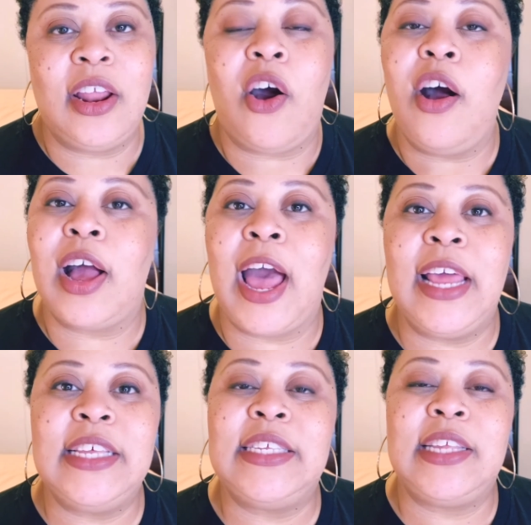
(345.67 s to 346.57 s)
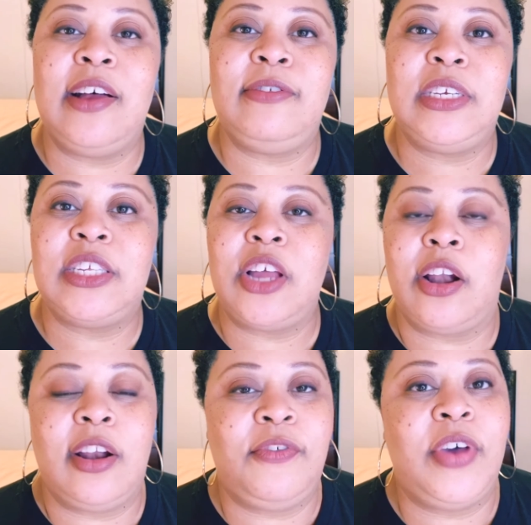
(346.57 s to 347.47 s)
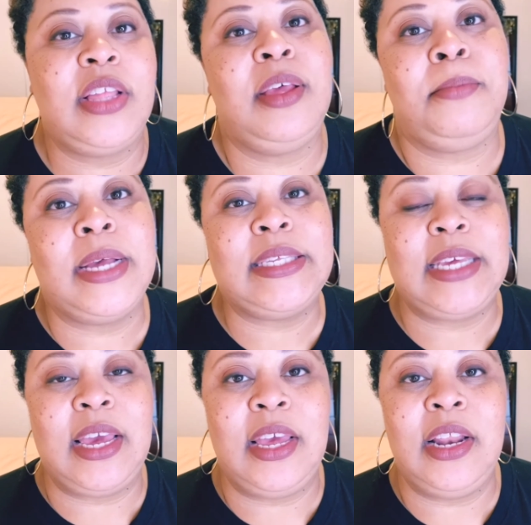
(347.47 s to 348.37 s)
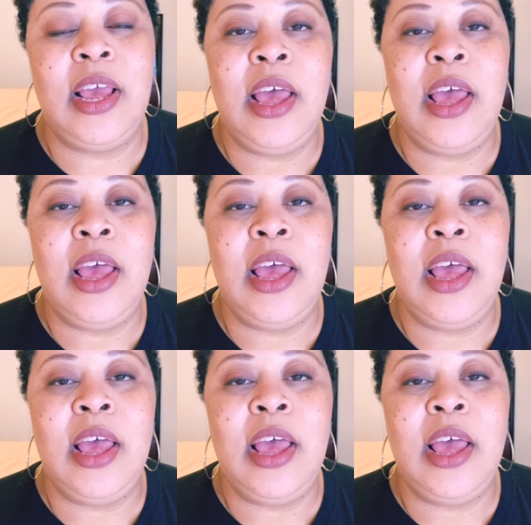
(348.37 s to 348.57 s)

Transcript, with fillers: all kind of stuff just started affecting my skin.